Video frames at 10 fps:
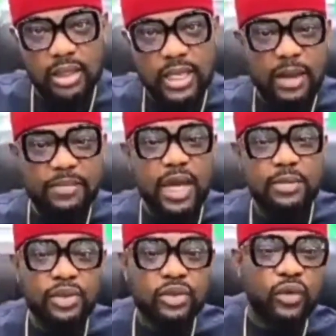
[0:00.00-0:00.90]
now be
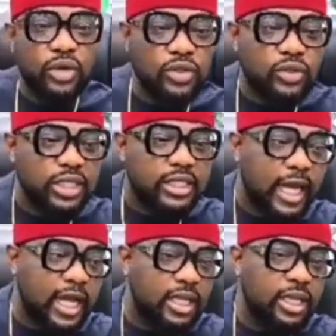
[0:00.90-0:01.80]
able for you to
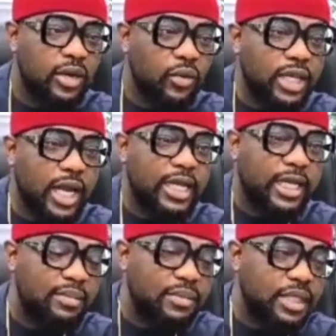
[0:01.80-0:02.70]
decide whether he
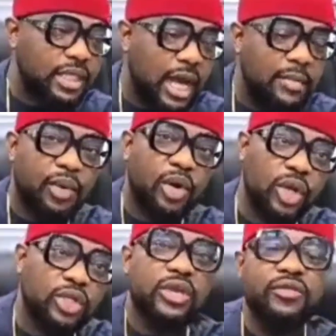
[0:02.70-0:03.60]
can decamp or
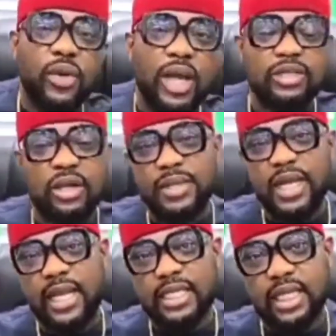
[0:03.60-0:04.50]
not, even when he has not been
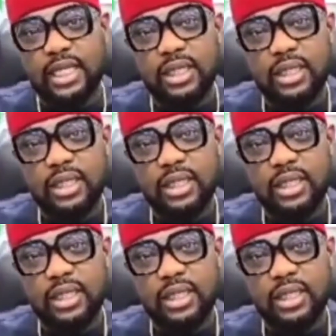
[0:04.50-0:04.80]
elected?